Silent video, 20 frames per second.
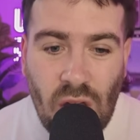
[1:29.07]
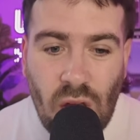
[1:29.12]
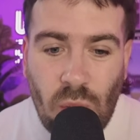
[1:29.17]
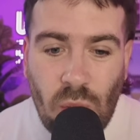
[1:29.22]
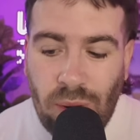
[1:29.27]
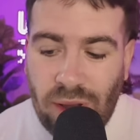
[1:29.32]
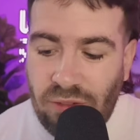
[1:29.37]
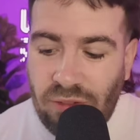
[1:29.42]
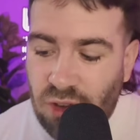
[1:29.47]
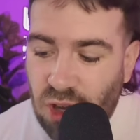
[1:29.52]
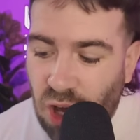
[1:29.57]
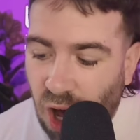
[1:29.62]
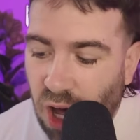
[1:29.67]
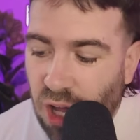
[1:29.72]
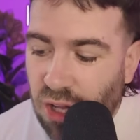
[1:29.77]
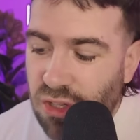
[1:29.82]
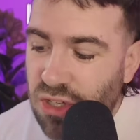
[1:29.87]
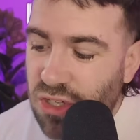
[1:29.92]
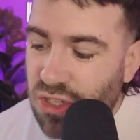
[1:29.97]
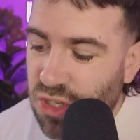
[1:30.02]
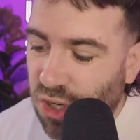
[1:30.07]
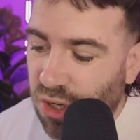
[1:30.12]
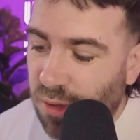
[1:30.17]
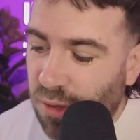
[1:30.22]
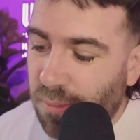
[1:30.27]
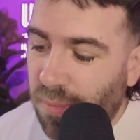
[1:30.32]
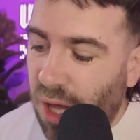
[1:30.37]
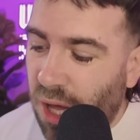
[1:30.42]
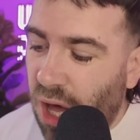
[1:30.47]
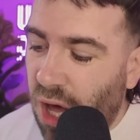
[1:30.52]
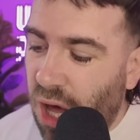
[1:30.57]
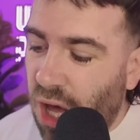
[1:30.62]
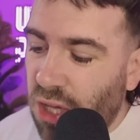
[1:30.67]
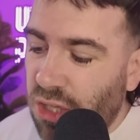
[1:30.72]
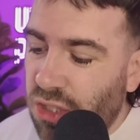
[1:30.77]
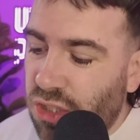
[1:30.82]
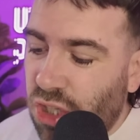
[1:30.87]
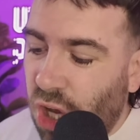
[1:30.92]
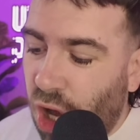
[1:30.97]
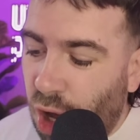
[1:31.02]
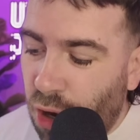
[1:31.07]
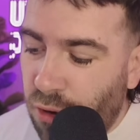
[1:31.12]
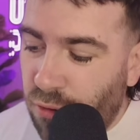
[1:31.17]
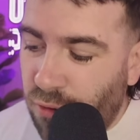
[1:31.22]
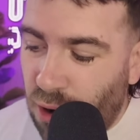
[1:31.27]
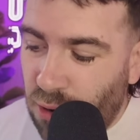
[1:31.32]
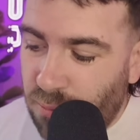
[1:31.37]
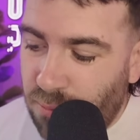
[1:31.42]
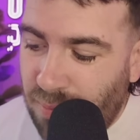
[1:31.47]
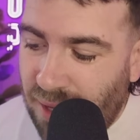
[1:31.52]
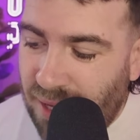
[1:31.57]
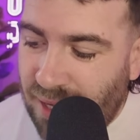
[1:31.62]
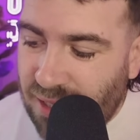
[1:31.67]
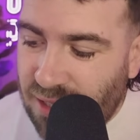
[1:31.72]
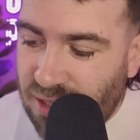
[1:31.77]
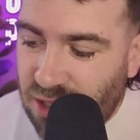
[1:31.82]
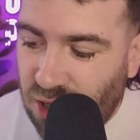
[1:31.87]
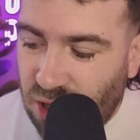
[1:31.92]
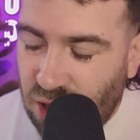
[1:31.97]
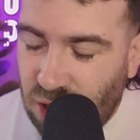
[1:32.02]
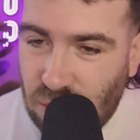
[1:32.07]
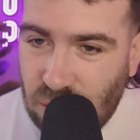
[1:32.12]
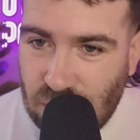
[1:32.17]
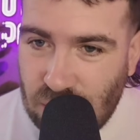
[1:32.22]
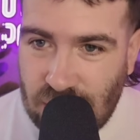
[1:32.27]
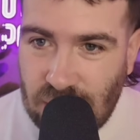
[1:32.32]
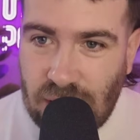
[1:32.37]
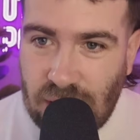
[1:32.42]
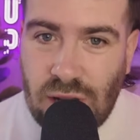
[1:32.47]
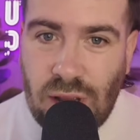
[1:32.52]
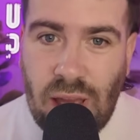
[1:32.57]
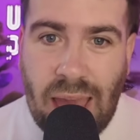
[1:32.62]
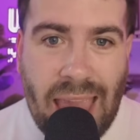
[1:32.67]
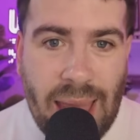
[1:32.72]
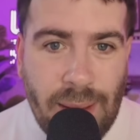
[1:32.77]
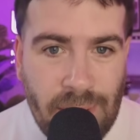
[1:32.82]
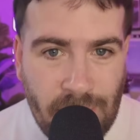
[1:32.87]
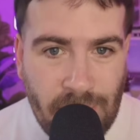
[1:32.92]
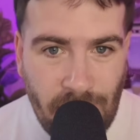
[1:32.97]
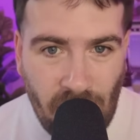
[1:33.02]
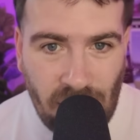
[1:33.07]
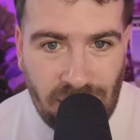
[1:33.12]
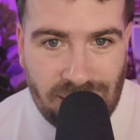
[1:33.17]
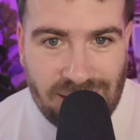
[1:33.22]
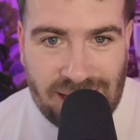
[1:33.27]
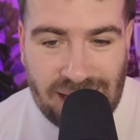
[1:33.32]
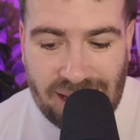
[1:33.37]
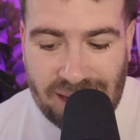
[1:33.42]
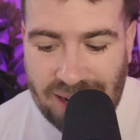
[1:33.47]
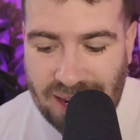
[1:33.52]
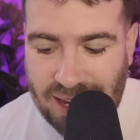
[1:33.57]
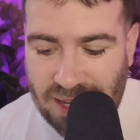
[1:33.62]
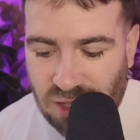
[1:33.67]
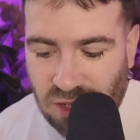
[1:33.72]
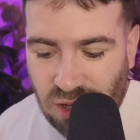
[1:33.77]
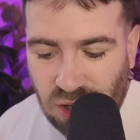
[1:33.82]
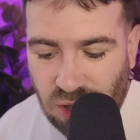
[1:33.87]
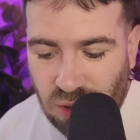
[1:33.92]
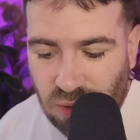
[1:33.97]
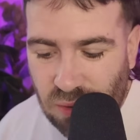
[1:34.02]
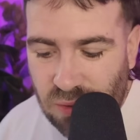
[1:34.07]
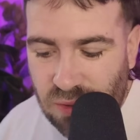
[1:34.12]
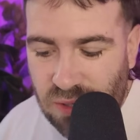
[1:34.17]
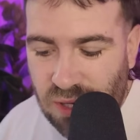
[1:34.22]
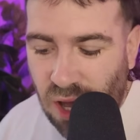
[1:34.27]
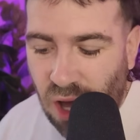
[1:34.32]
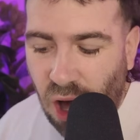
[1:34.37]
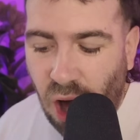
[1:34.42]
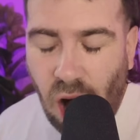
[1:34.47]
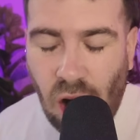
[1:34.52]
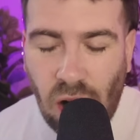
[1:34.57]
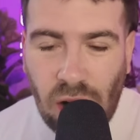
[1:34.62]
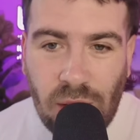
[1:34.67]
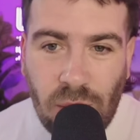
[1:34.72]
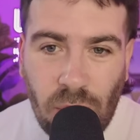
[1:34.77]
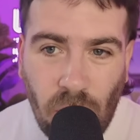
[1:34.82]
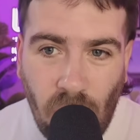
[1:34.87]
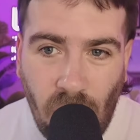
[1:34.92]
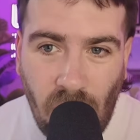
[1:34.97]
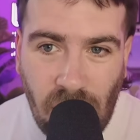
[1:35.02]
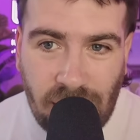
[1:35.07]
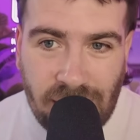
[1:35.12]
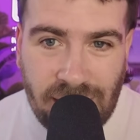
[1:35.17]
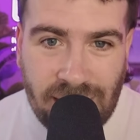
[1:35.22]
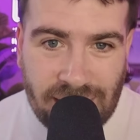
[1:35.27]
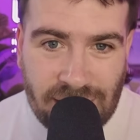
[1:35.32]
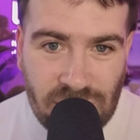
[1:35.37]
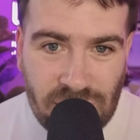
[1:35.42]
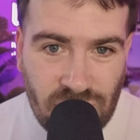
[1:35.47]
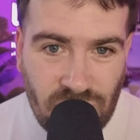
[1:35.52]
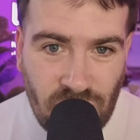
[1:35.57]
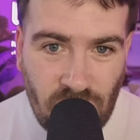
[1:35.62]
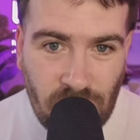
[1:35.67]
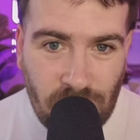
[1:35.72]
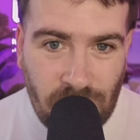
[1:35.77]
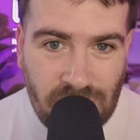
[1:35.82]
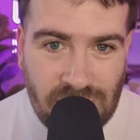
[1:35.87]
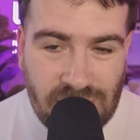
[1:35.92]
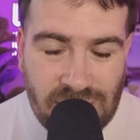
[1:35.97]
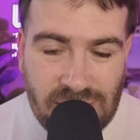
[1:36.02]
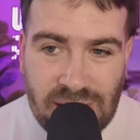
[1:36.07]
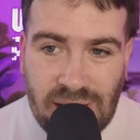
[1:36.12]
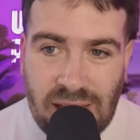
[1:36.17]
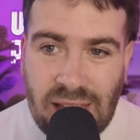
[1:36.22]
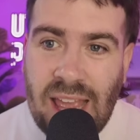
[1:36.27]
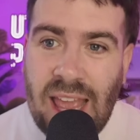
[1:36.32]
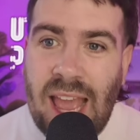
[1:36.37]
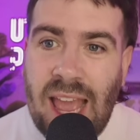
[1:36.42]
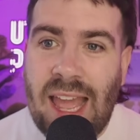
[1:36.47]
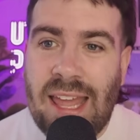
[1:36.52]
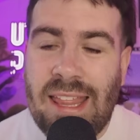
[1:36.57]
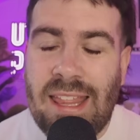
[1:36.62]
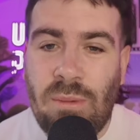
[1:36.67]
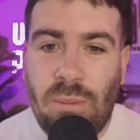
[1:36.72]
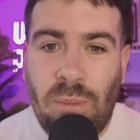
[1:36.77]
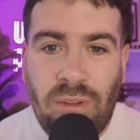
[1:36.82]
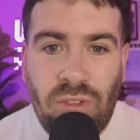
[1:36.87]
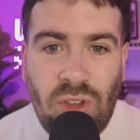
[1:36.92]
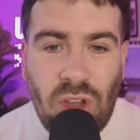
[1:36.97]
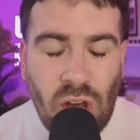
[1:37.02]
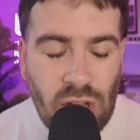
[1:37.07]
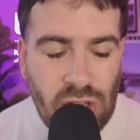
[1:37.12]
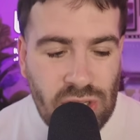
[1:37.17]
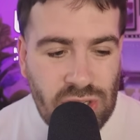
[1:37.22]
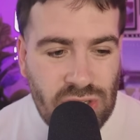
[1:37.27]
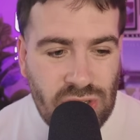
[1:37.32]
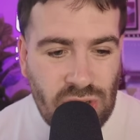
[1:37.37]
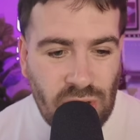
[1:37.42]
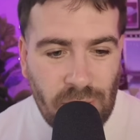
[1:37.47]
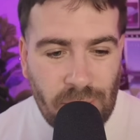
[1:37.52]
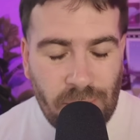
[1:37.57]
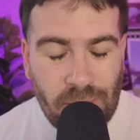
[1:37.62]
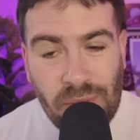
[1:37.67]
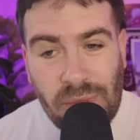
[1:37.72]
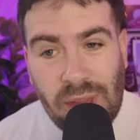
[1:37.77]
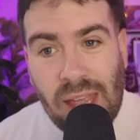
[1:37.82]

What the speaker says: We've got some Tyrone Mings news, Emi Martinez news, Ollie Watkins rumours, and then we've got some